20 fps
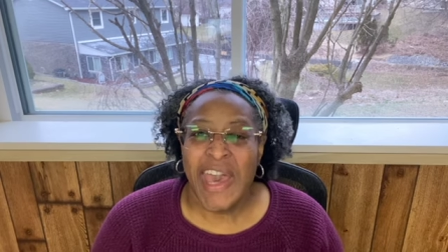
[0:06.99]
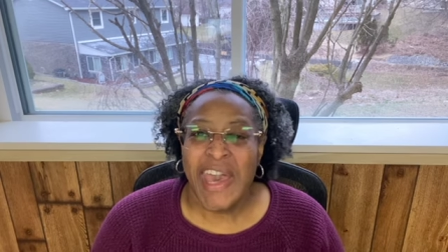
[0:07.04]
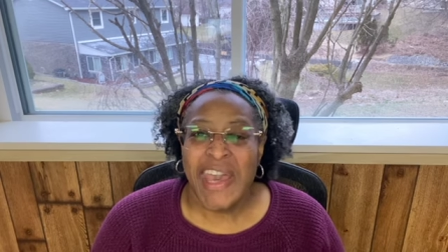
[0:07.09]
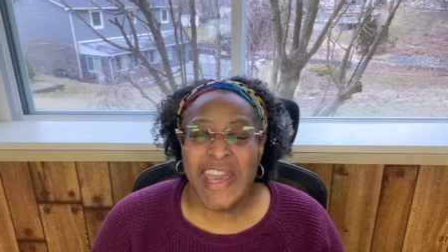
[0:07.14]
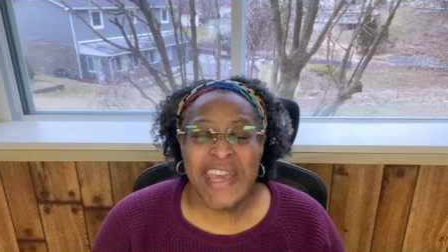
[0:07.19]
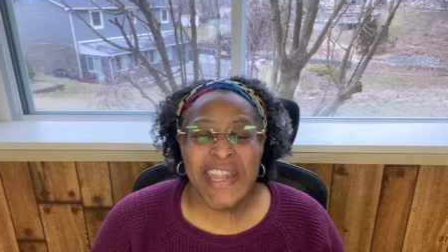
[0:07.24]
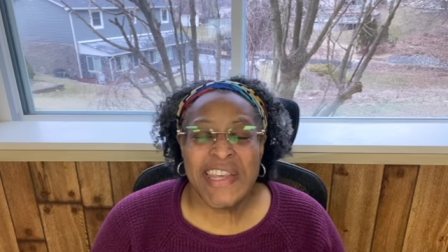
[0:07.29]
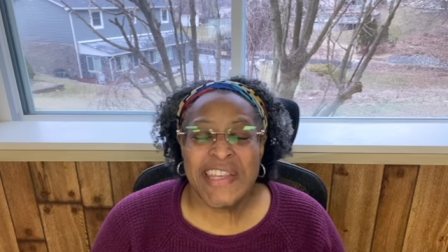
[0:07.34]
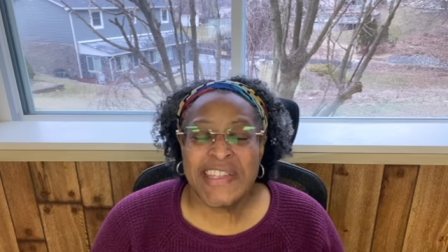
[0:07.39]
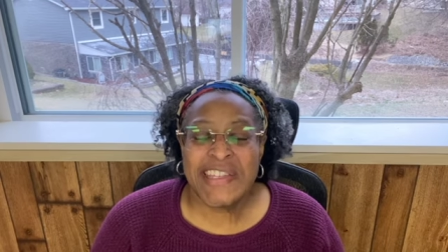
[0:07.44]

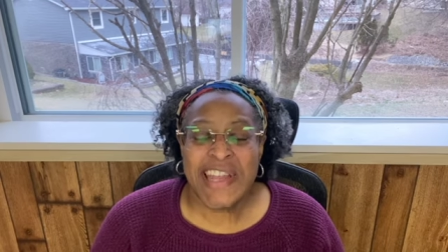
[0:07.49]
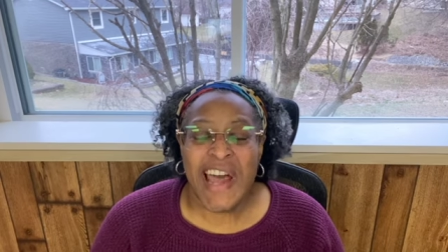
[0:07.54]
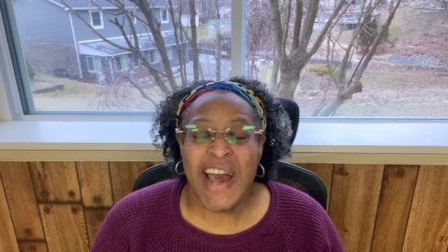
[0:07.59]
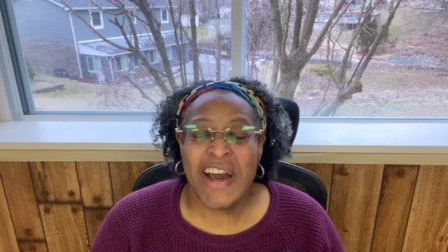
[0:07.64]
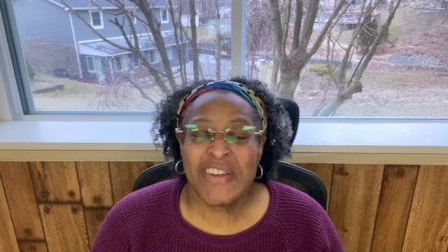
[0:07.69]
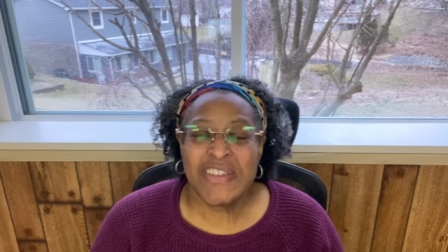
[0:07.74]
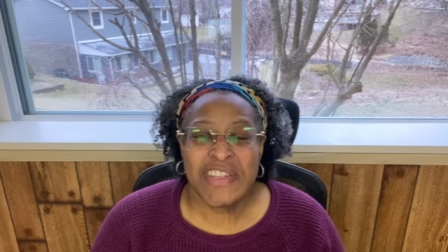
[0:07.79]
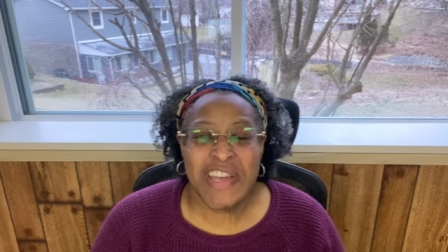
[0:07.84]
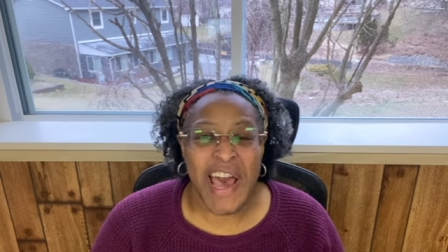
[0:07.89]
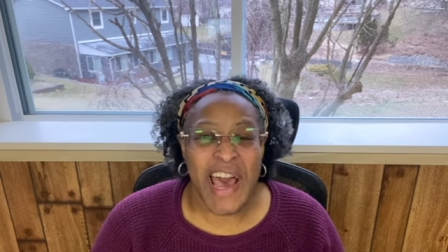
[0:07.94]
It is
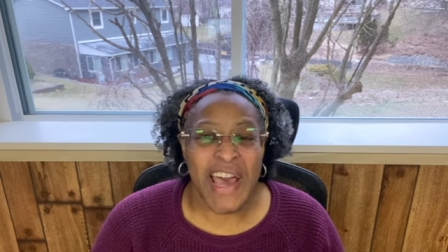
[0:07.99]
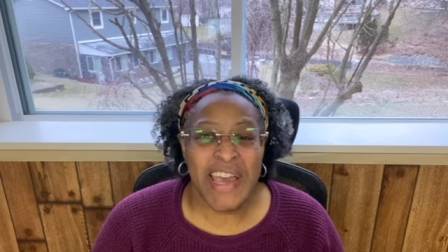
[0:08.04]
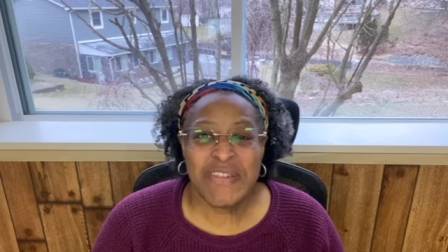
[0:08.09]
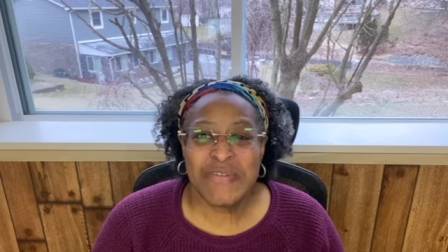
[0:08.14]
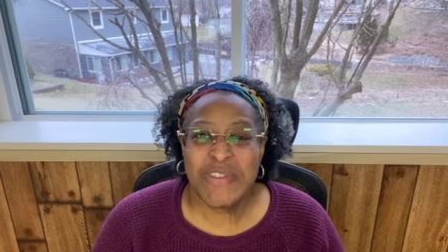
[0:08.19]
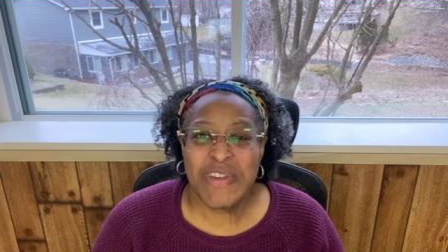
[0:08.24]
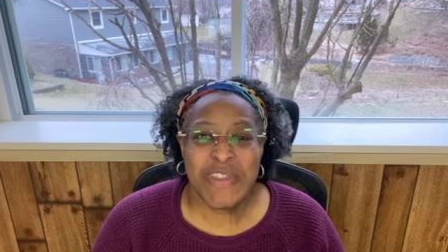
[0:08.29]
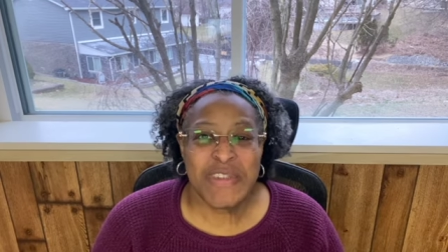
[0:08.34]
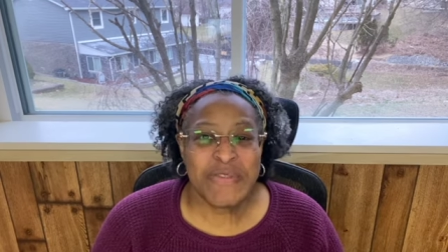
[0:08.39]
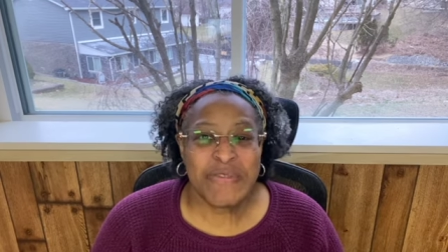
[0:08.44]
now time
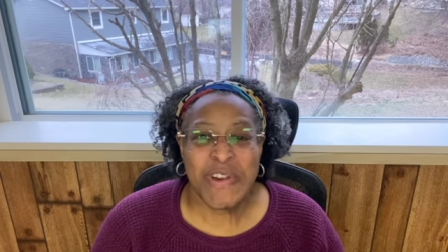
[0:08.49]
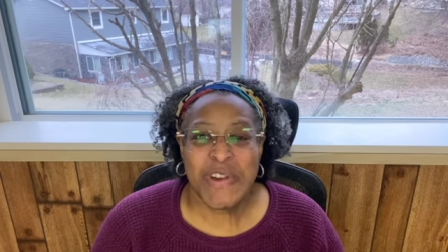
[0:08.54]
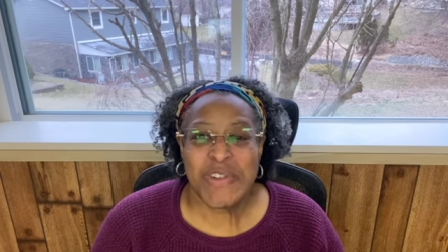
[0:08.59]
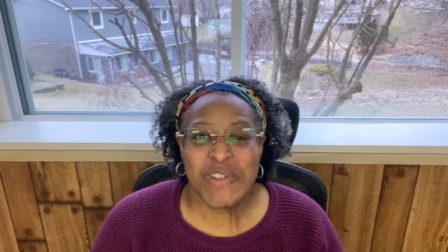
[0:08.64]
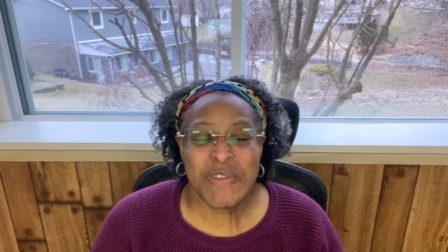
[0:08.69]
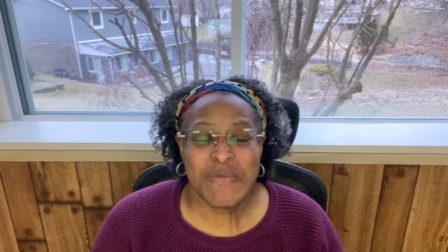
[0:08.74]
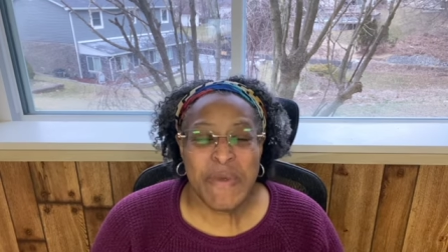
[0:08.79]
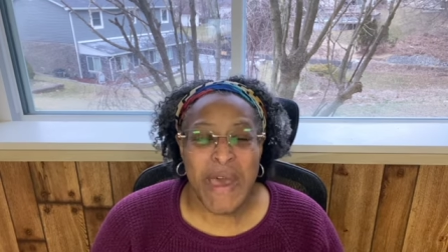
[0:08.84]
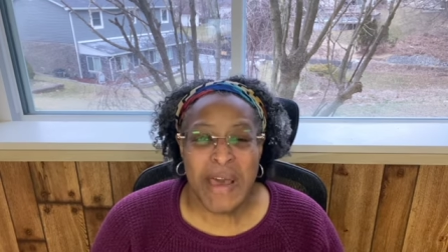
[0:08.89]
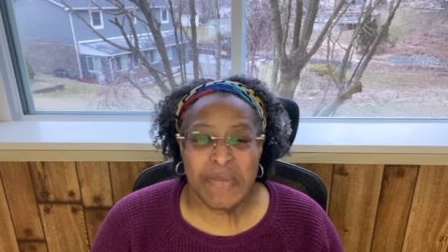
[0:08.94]
for the
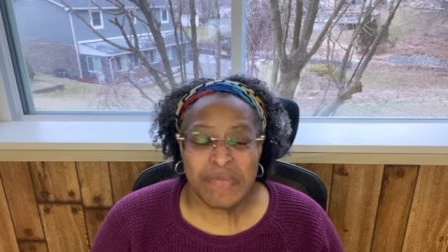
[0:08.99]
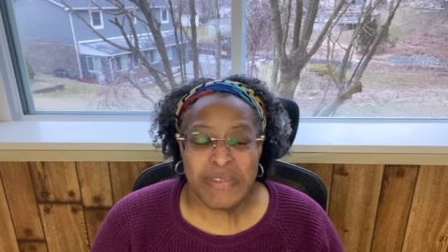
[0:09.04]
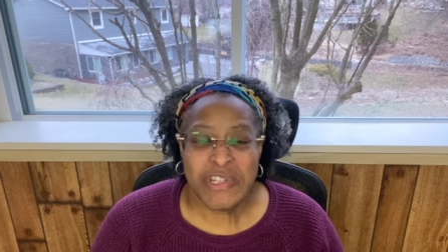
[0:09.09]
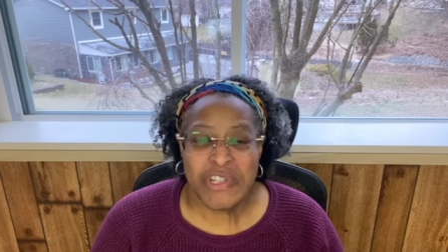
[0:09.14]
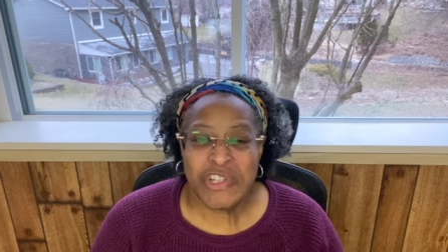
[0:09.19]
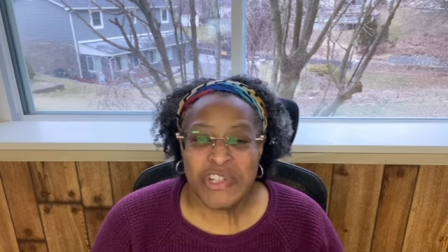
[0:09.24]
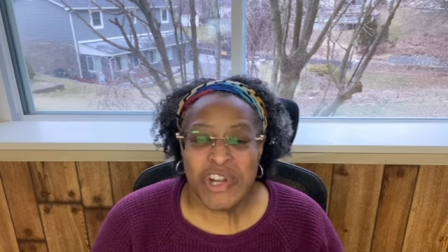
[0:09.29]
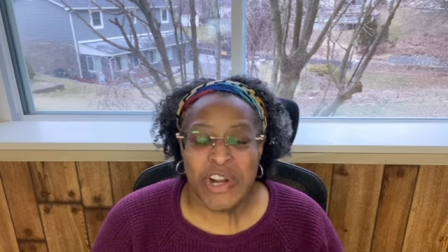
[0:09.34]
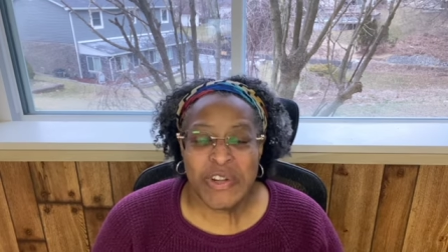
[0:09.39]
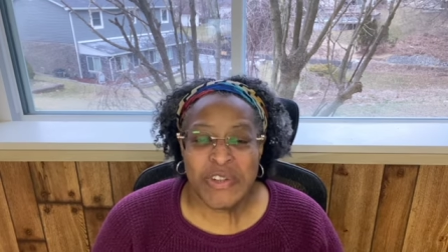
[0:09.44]
First
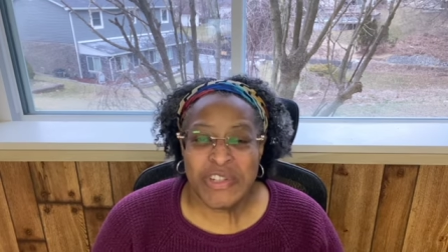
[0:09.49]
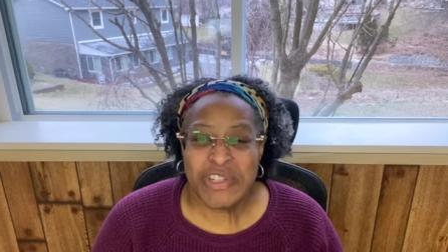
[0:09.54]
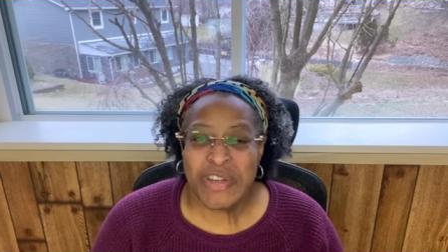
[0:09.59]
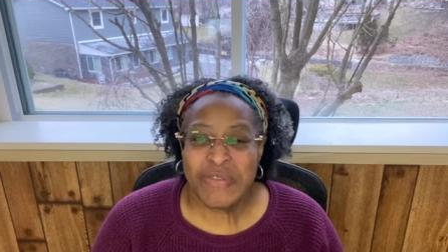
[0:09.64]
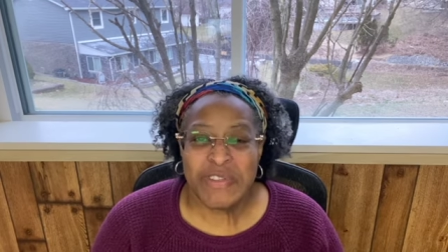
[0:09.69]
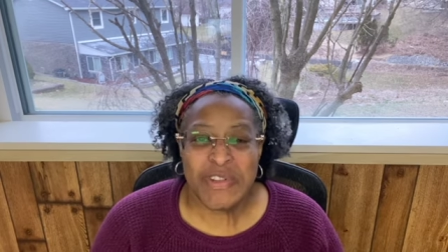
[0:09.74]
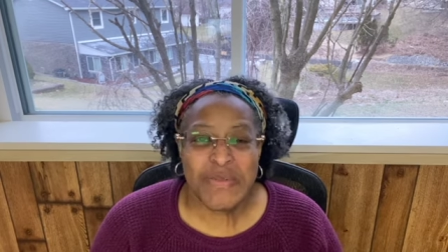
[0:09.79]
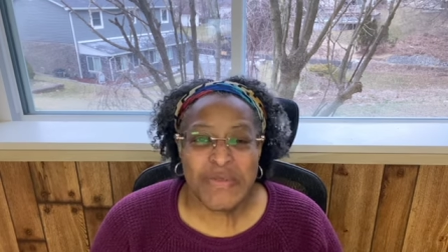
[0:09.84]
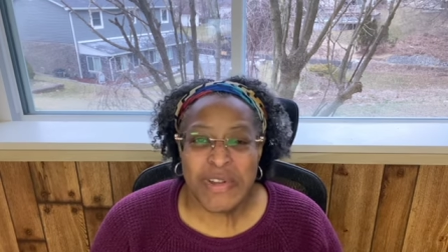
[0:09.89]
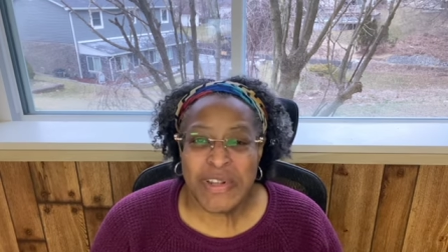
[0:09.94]
Baptist Church
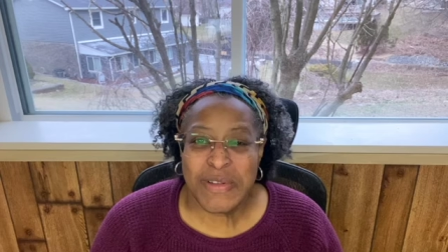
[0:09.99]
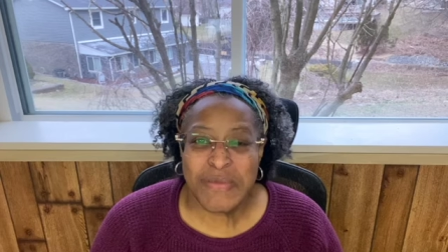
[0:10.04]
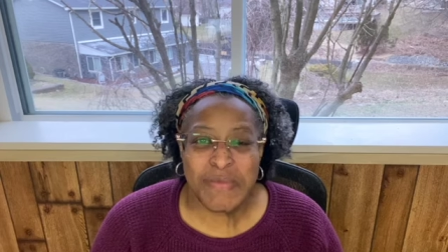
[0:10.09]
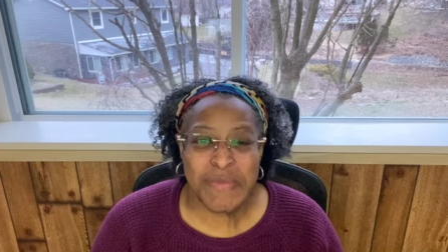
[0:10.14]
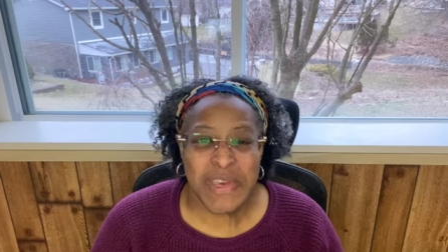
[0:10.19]
of Tarentum,